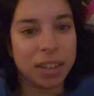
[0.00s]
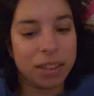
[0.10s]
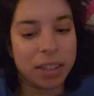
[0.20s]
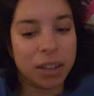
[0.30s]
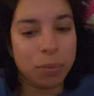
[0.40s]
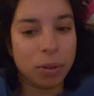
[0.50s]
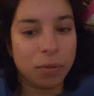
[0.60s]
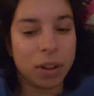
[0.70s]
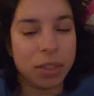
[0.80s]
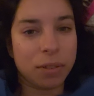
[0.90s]
and I think I will
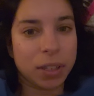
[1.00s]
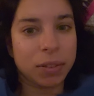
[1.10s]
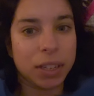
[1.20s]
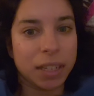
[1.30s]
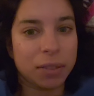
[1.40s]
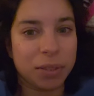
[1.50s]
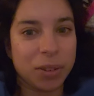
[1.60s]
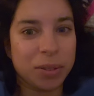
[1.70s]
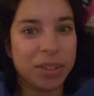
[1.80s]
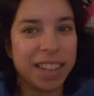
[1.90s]
find the rest of the day
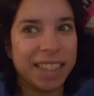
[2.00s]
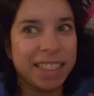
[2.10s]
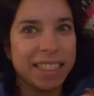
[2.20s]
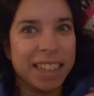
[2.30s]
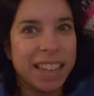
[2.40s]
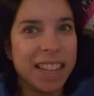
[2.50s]
difficult, and